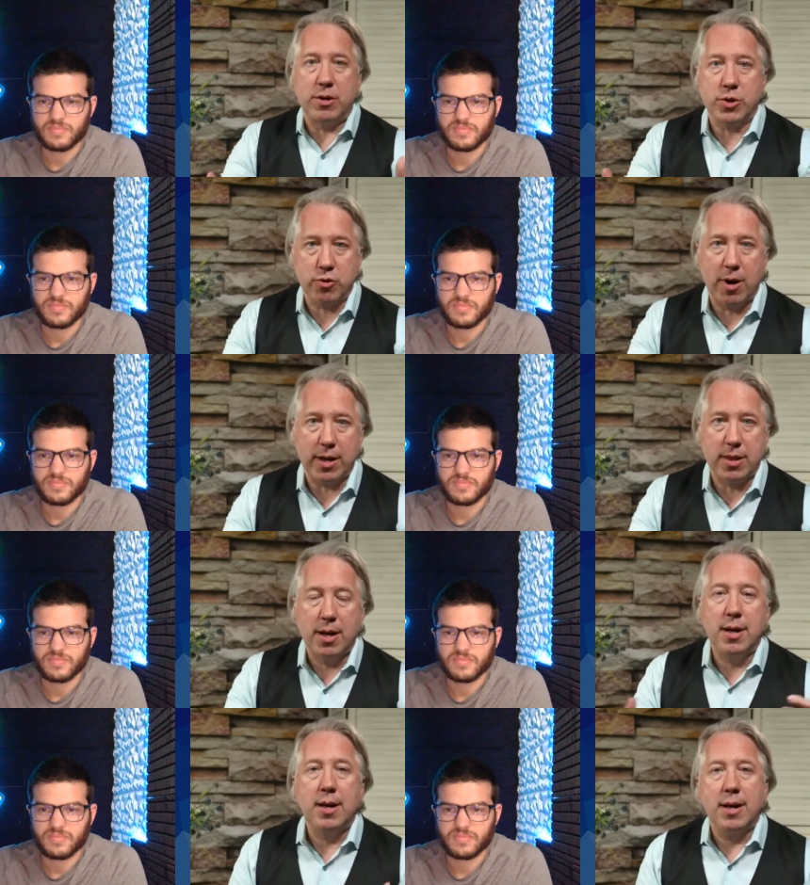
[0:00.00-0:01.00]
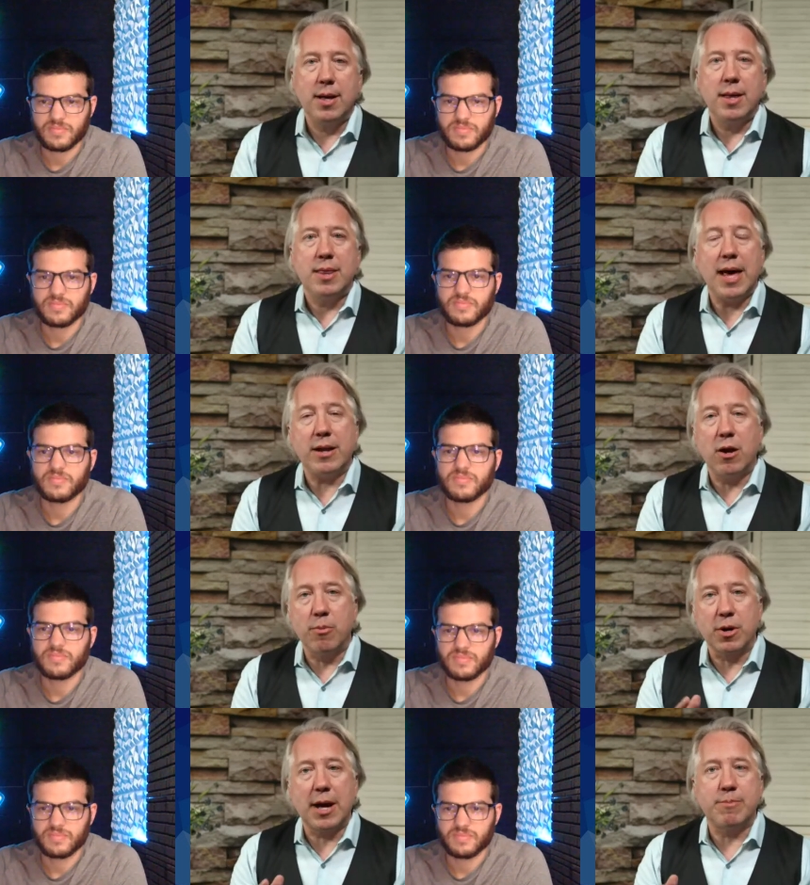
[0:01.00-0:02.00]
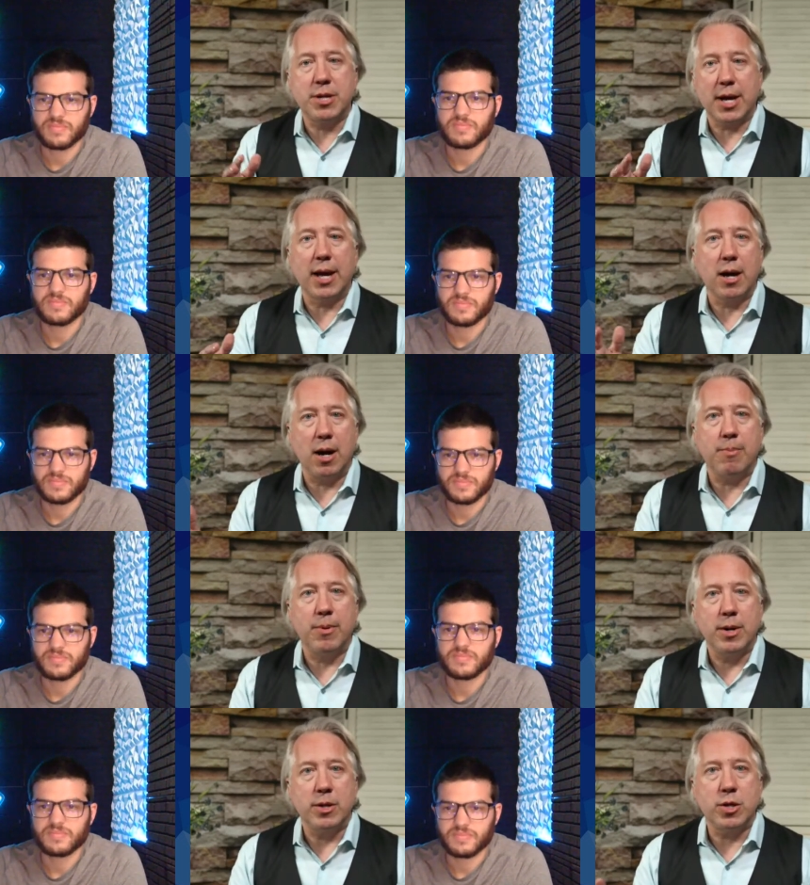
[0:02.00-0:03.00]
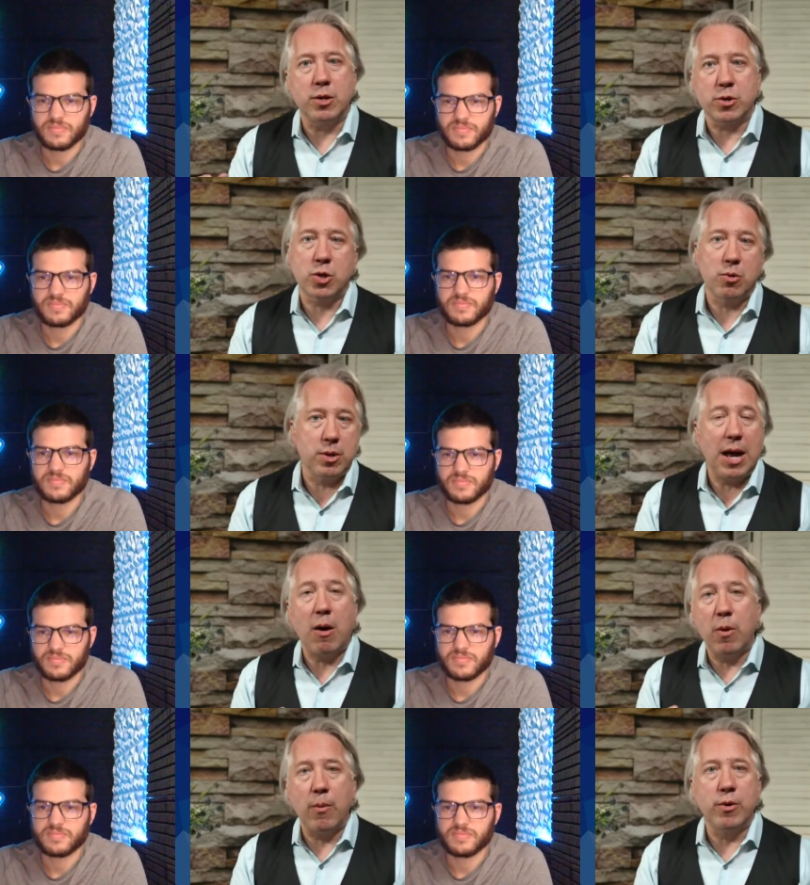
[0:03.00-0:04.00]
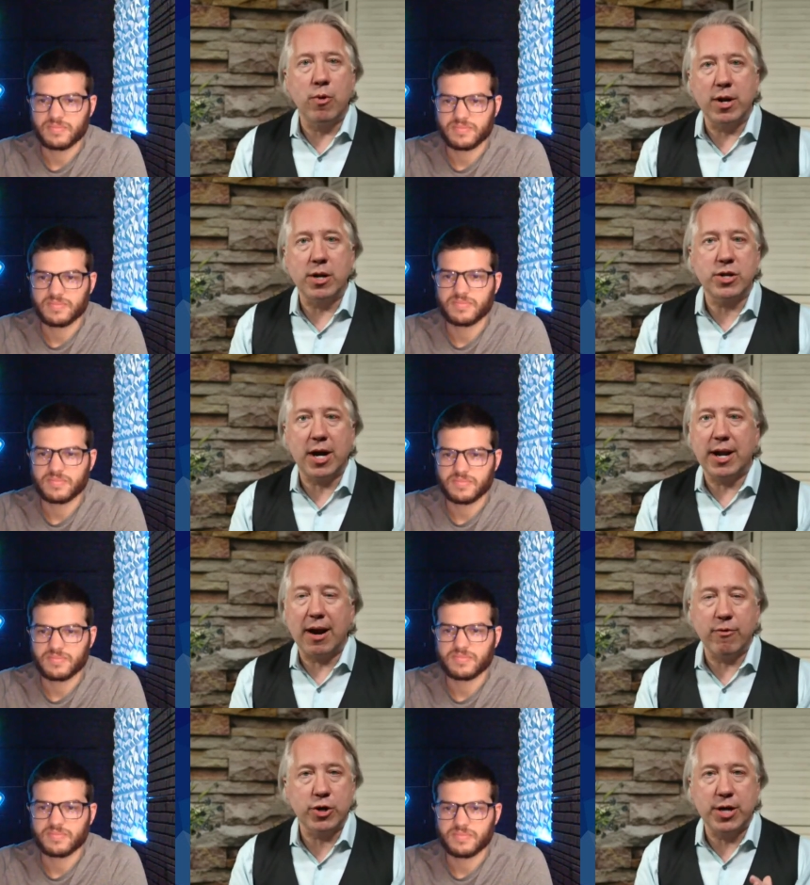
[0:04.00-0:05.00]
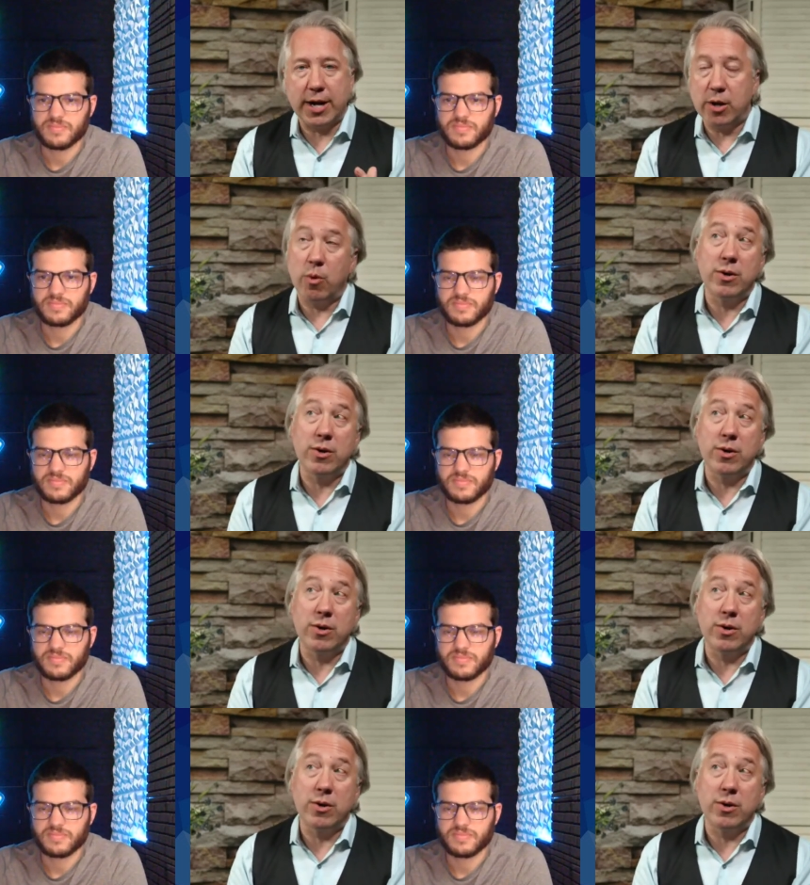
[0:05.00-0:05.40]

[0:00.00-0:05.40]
Speaker 1: strength. That number kept ticking up. Until so now, when we run it, it's on average ninety-one,